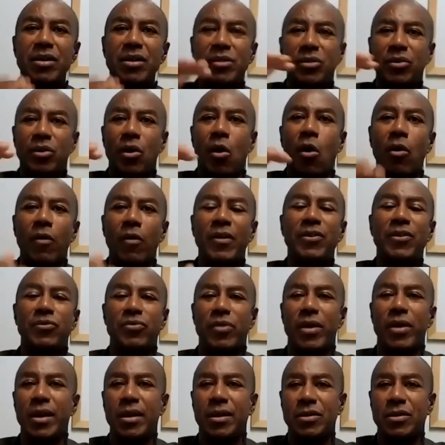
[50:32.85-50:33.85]
because all these
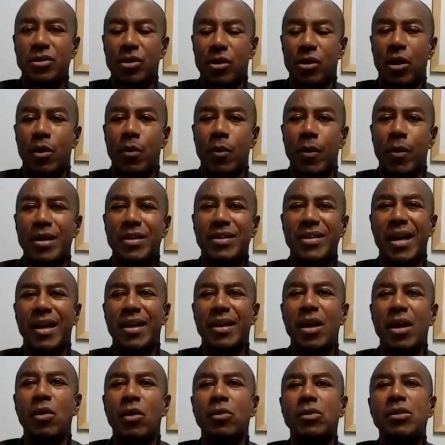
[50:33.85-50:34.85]
trainings, you're going to want to
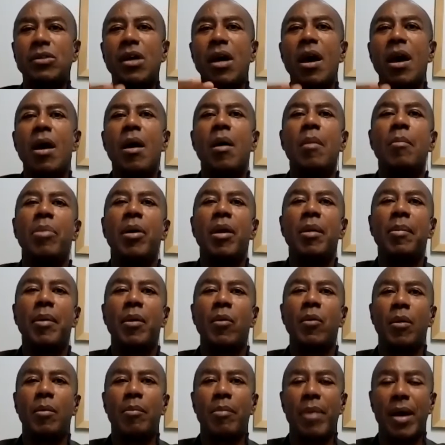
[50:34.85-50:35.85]
take notes. Put them
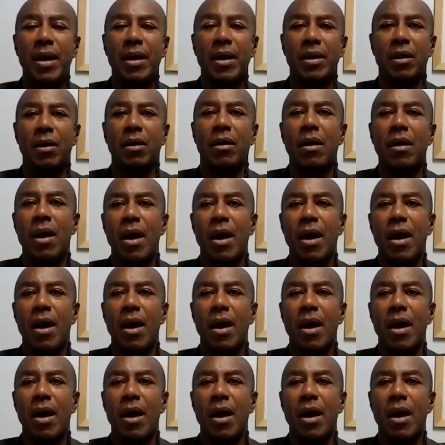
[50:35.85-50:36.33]
in one binder.